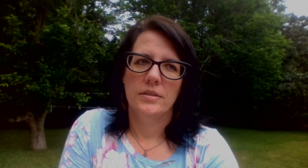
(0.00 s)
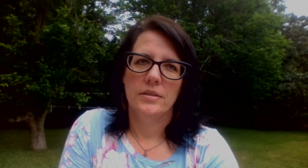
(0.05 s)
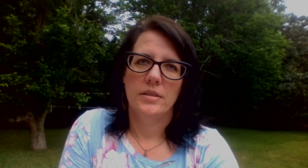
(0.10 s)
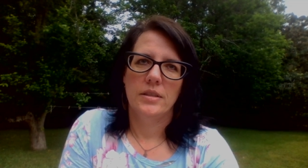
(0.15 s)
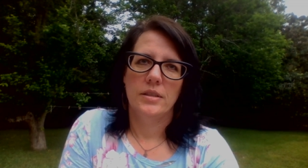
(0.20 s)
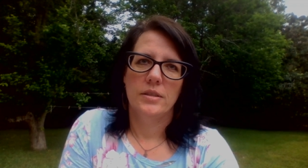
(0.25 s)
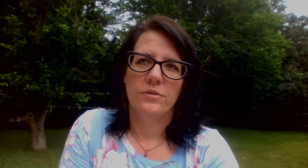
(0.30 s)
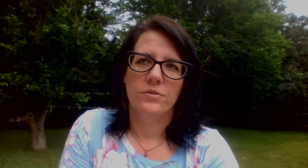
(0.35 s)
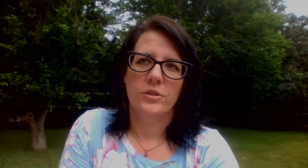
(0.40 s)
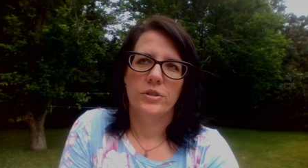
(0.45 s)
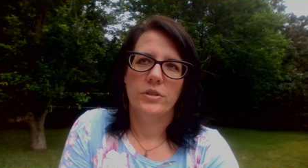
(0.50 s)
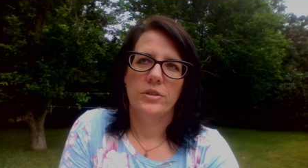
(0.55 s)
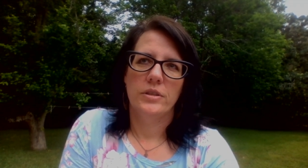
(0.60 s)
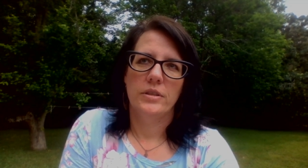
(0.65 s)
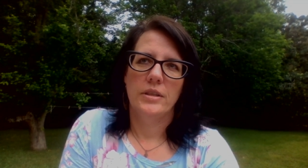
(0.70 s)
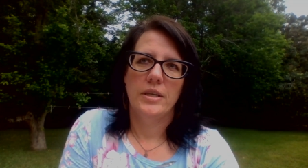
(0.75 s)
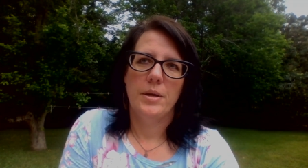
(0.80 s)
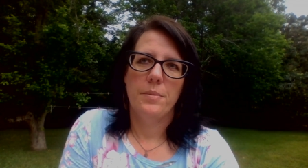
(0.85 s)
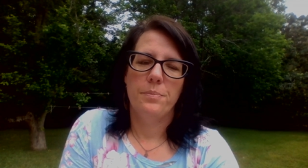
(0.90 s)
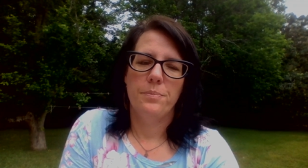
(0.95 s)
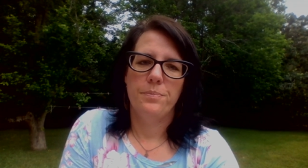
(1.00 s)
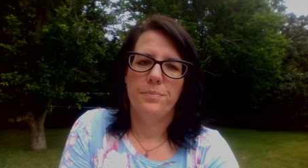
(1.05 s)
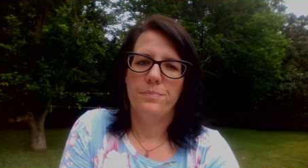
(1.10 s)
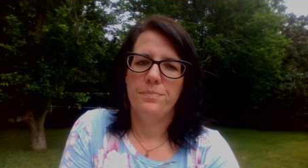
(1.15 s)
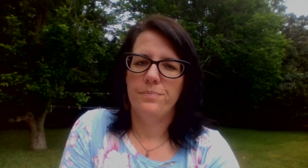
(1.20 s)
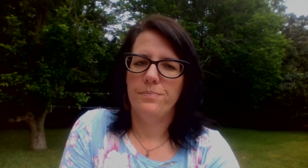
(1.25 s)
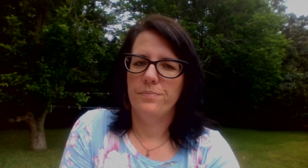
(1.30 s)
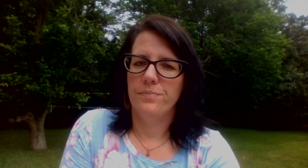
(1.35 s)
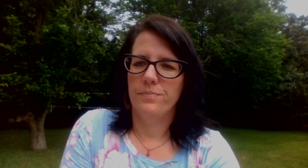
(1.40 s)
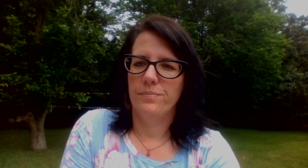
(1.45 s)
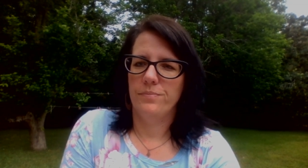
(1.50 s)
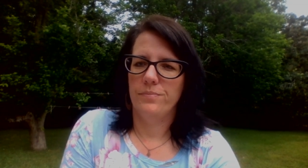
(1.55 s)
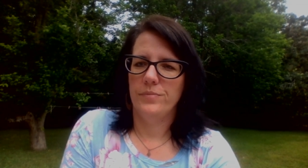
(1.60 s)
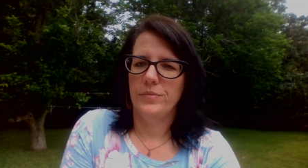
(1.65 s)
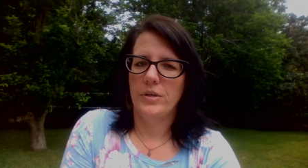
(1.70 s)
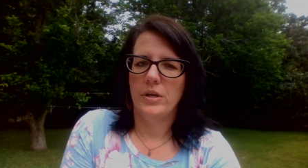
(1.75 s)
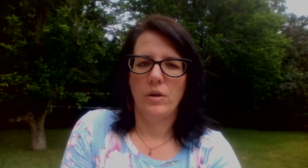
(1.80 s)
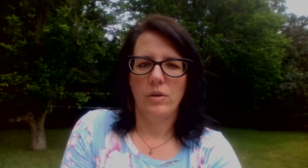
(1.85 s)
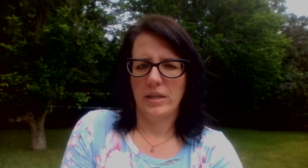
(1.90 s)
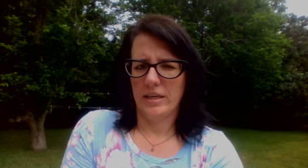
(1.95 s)
over,
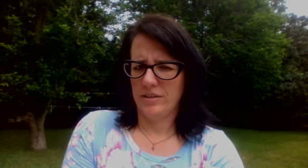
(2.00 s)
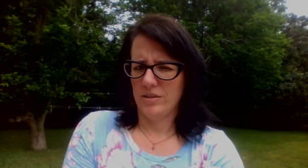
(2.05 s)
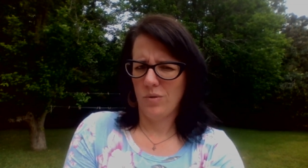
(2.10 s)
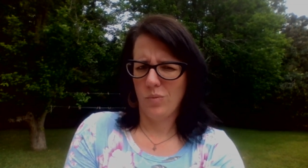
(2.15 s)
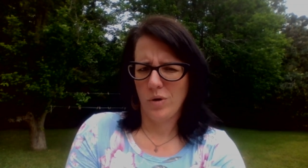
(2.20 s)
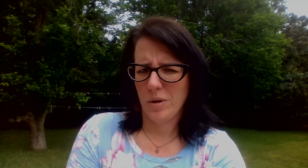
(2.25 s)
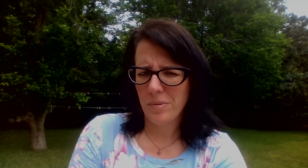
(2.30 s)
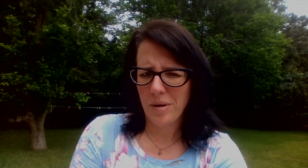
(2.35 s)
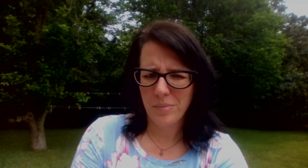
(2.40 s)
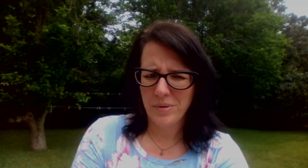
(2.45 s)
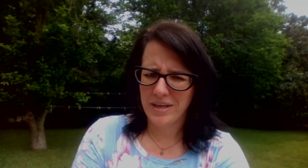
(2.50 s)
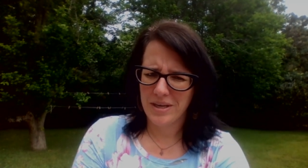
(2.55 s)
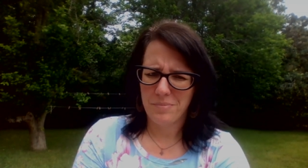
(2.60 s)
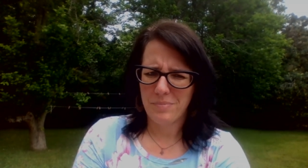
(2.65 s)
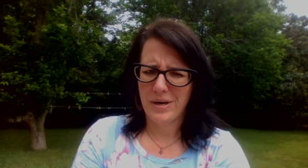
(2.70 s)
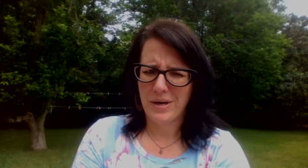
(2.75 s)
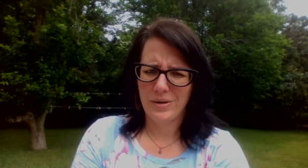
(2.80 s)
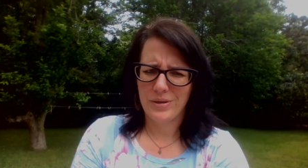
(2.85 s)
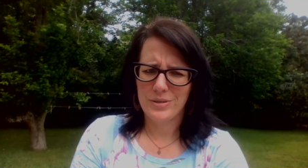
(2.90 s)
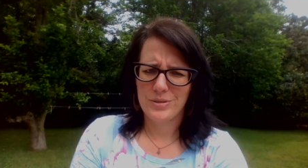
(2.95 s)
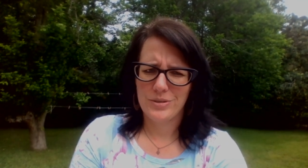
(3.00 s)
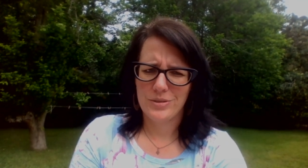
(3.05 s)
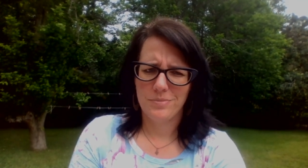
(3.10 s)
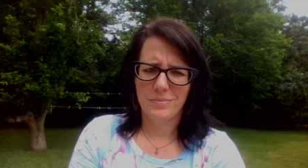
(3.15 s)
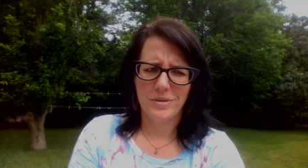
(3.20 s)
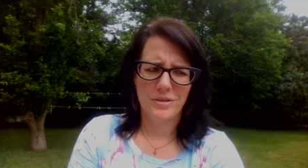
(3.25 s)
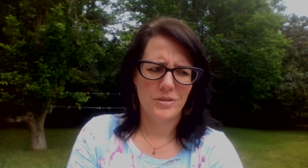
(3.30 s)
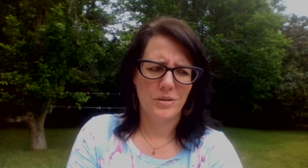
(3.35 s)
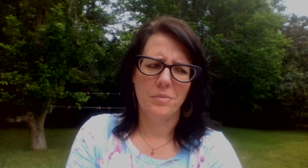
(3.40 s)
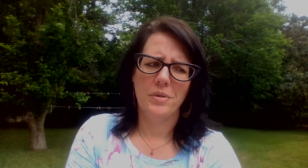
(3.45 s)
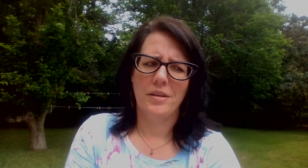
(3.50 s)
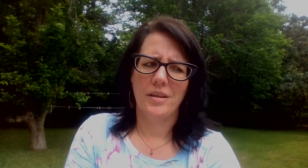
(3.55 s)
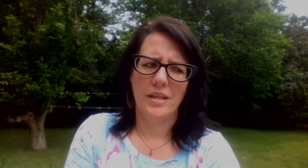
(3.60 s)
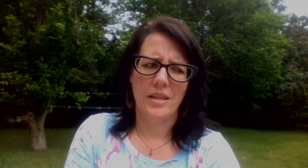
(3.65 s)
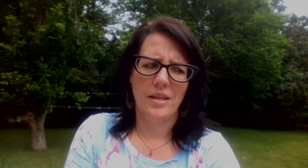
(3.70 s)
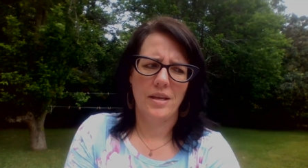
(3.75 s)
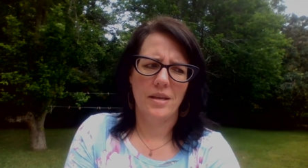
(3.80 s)
like, don't worry about being embarrassed or something like